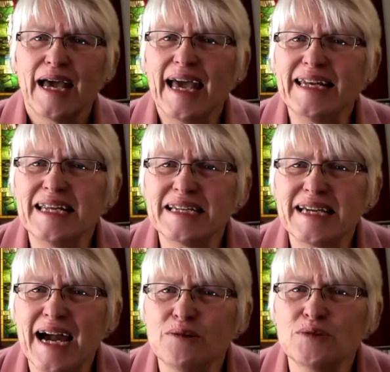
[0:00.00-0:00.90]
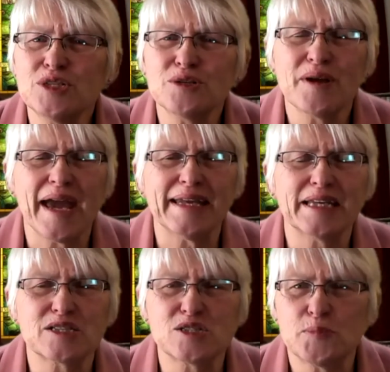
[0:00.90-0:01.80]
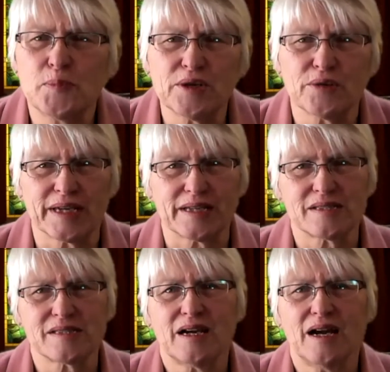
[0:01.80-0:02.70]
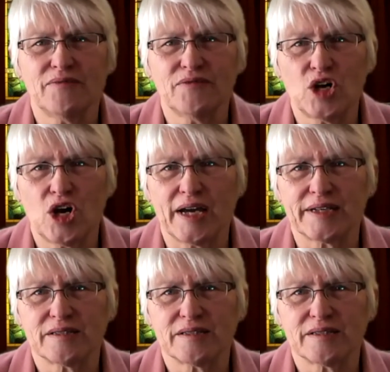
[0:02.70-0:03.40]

an encounter and experience of God.